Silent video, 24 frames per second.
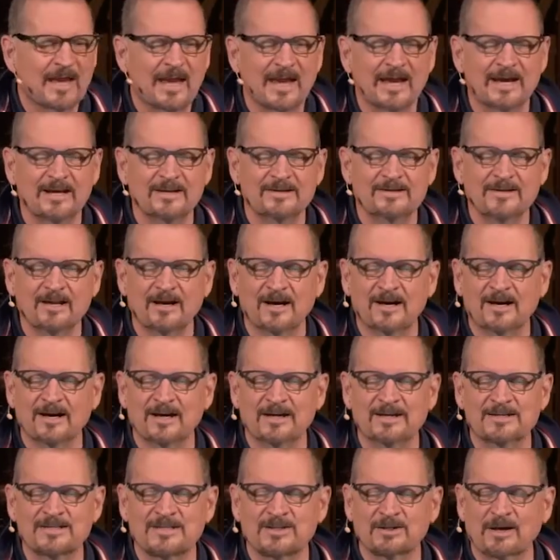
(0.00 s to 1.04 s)
And,
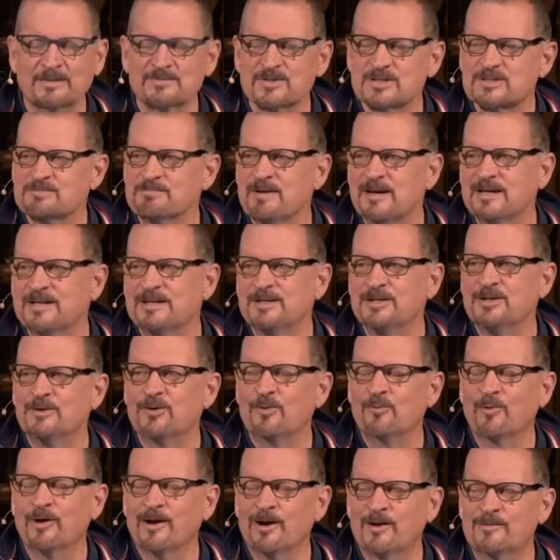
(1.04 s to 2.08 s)
uh, and so I'm just making you
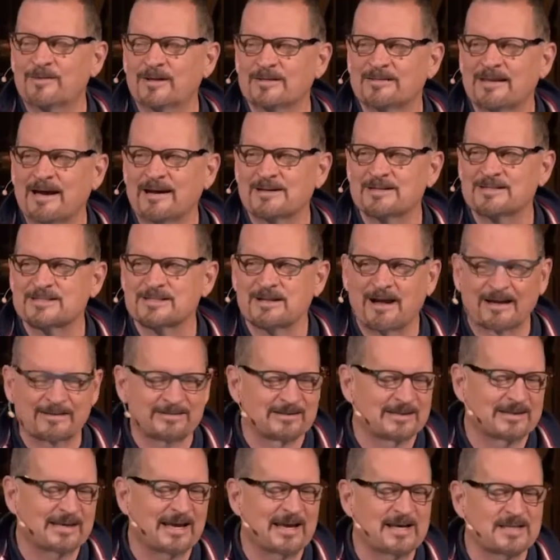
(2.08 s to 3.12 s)
aware that that is not
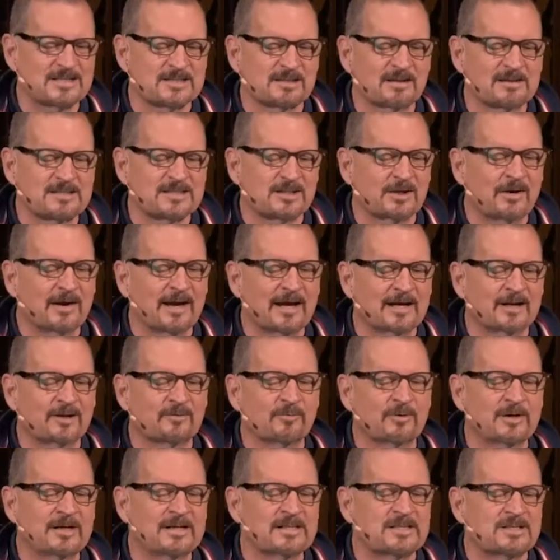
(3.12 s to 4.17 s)
the case. Let's go ahead and
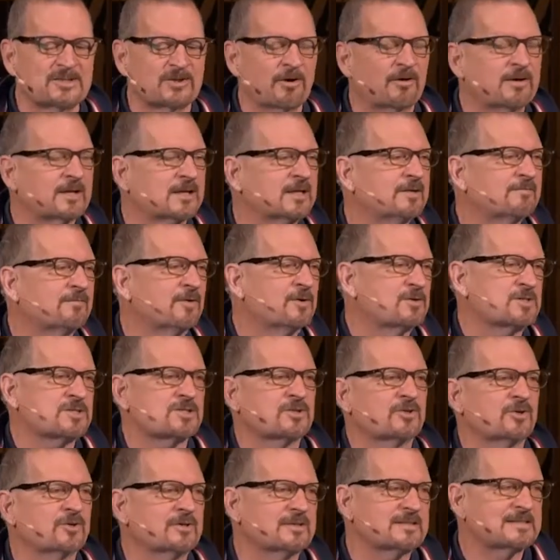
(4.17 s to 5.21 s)
read starting in verse
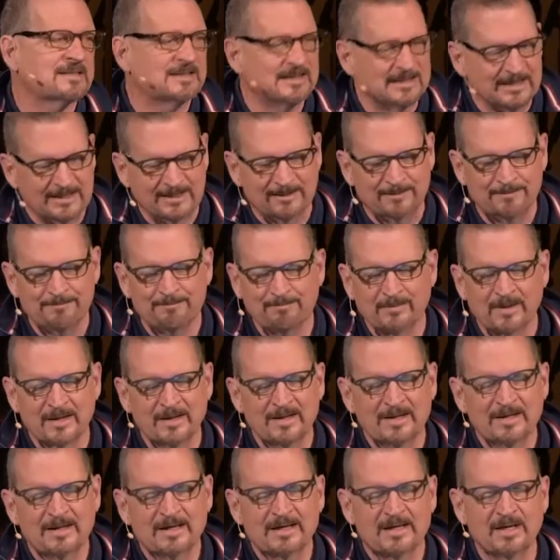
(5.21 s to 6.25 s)
13.
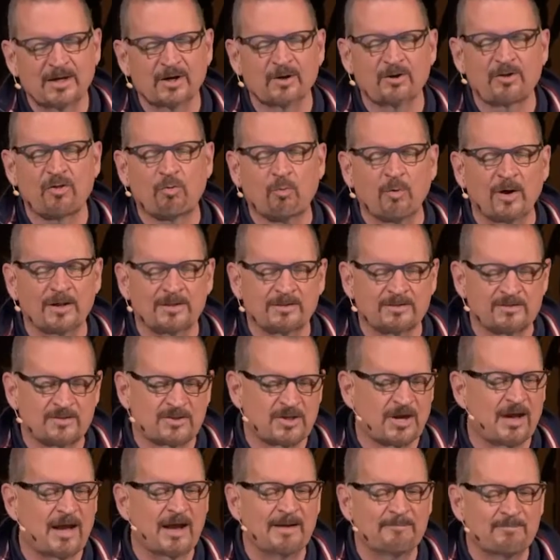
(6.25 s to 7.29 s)
Here is what
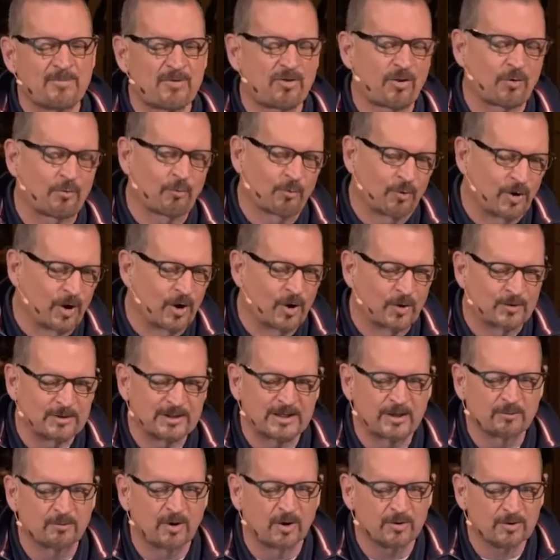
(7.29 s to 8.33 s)
James wrote.
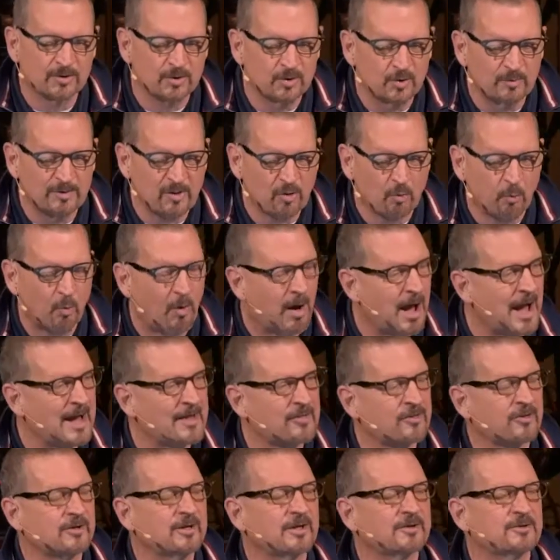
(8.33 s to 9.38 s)
He wrote, Who is
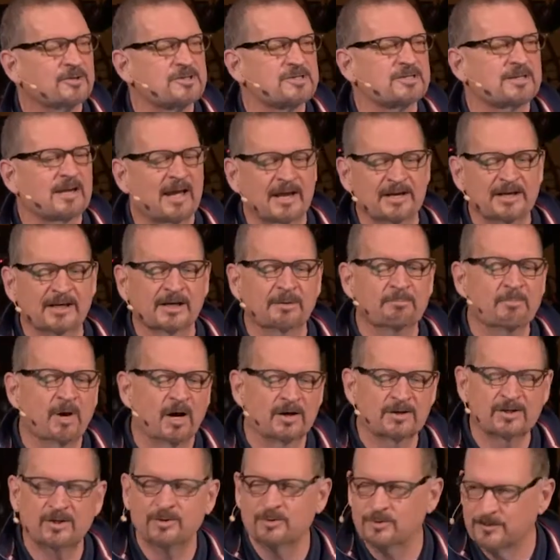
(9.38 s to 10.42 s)
wise and understanding
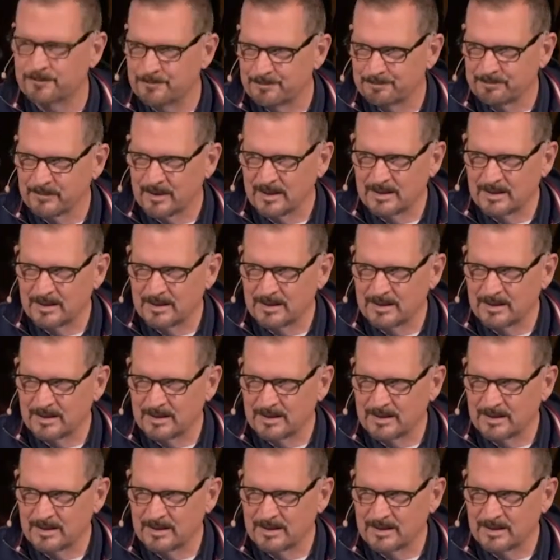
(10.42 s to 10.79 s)
among you?